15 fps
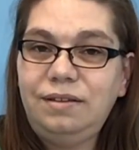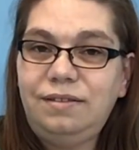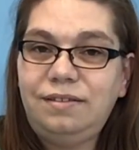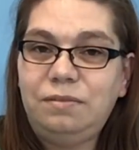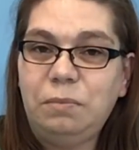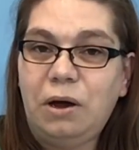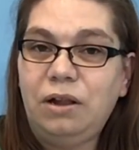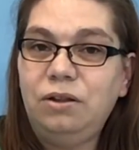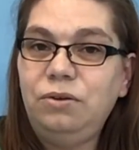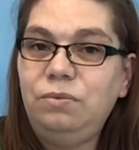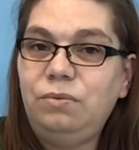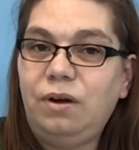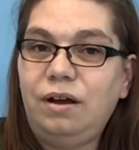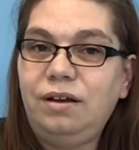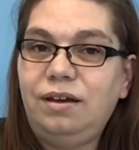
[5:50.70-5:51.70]
smaller
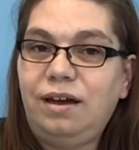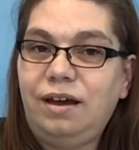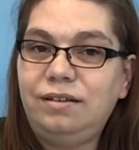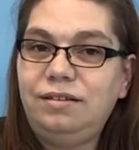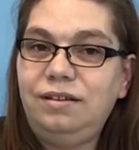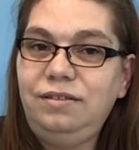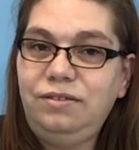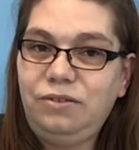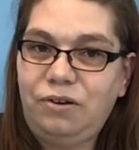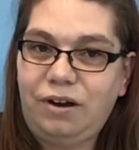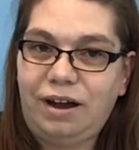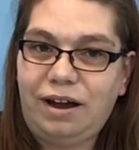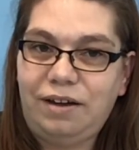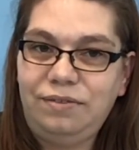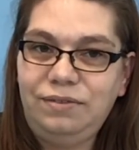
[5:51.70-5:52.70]
rock cactus
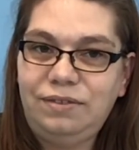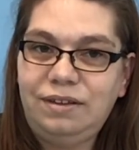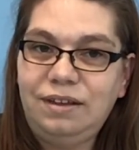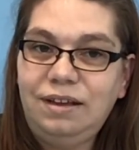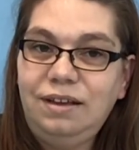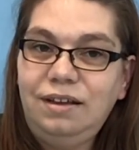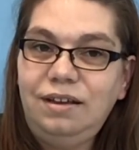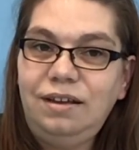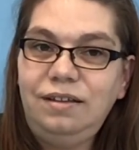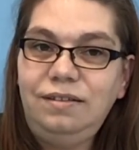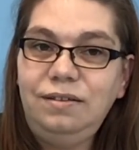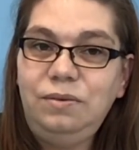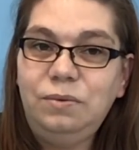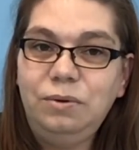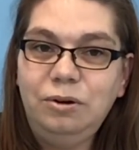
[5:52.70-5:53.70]
craft. It's
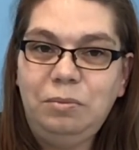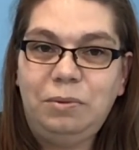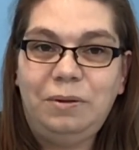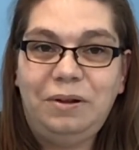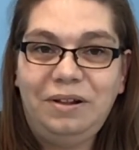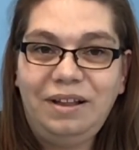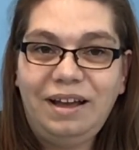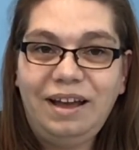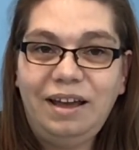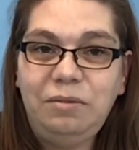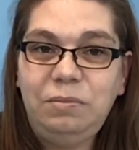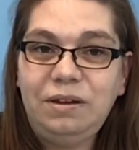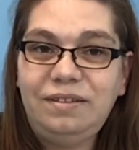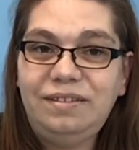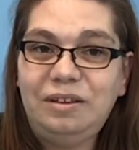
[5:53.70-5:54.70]
adorable. I
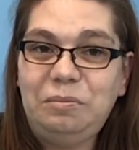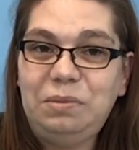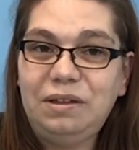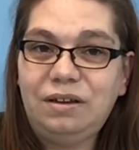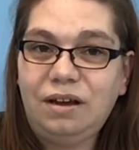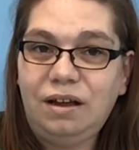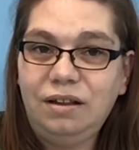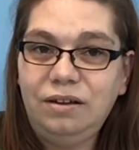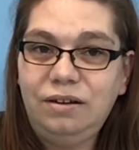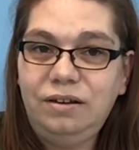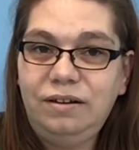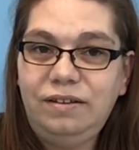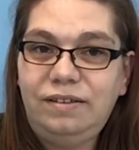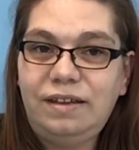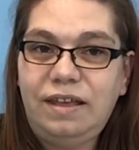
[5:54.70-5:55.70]
mixed up the
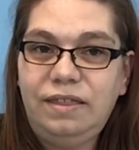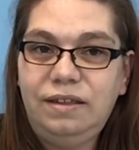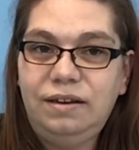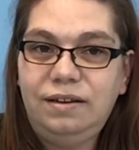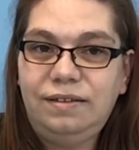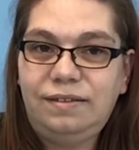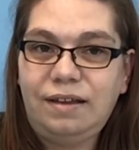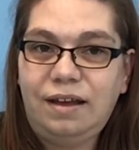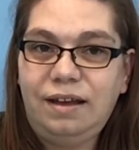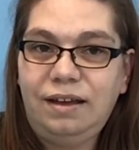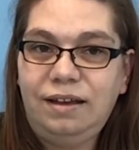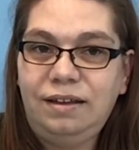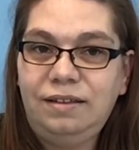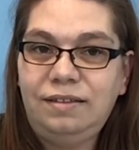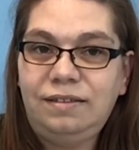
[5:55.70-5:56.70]
colors and the
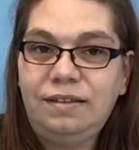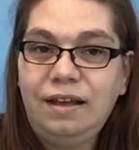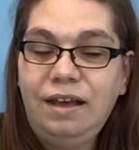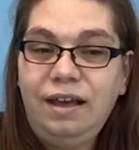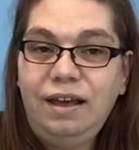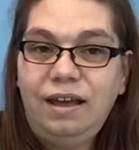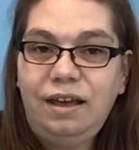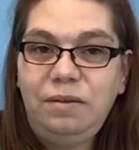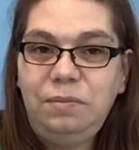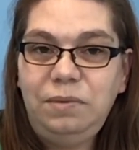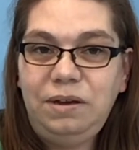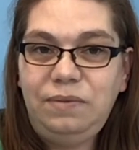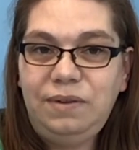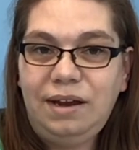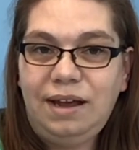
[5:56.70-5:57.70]
designs, and we
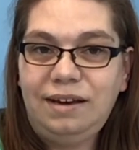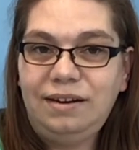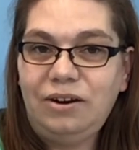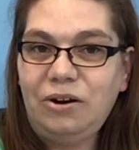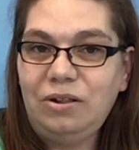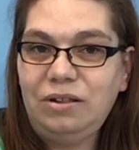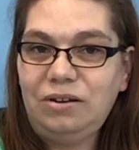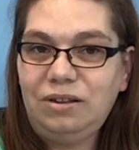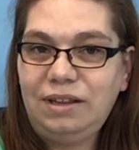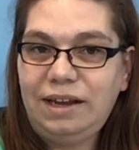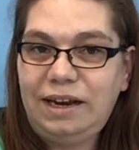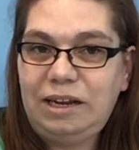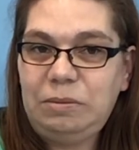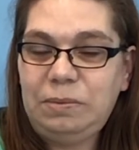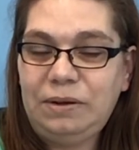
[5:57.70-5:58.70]
even added our little
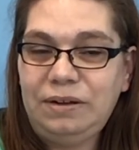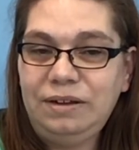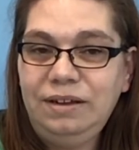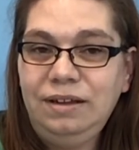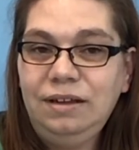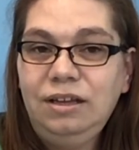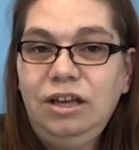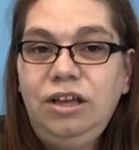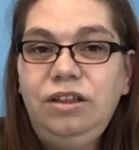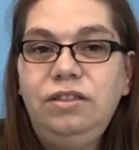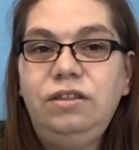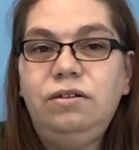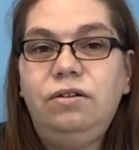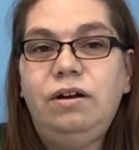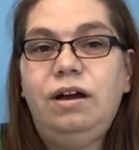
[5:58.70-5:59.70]
ladybug. The
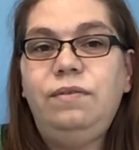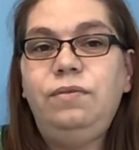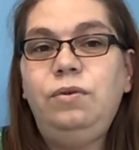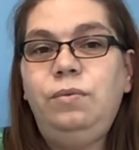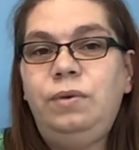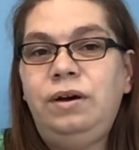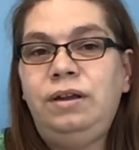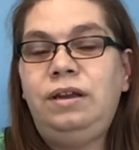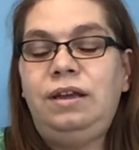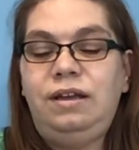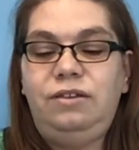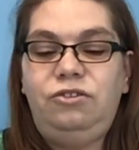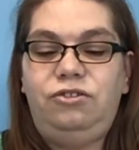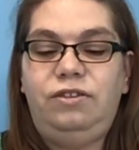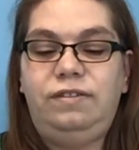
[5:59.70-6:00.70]
gravel one
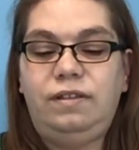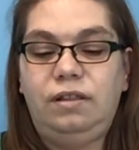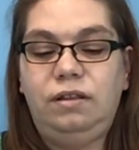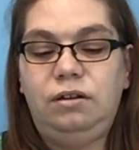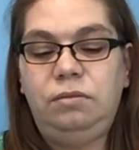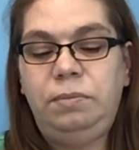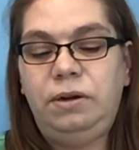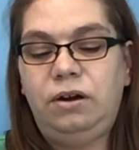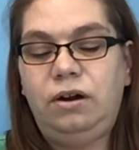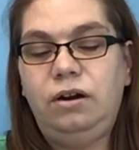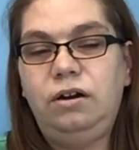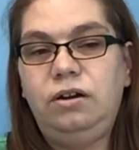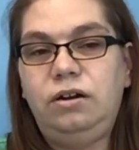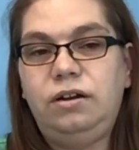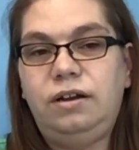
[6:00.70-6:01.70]
is just a little bit
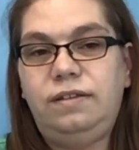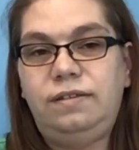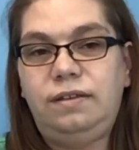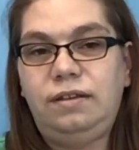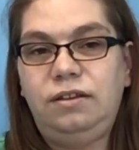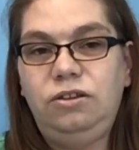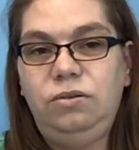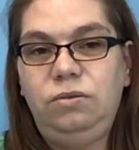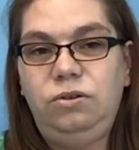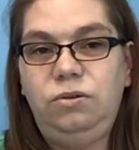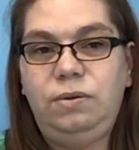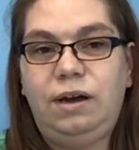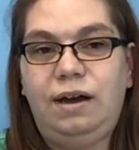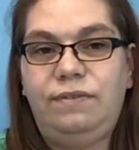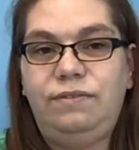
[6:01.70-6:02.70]
harder because you do have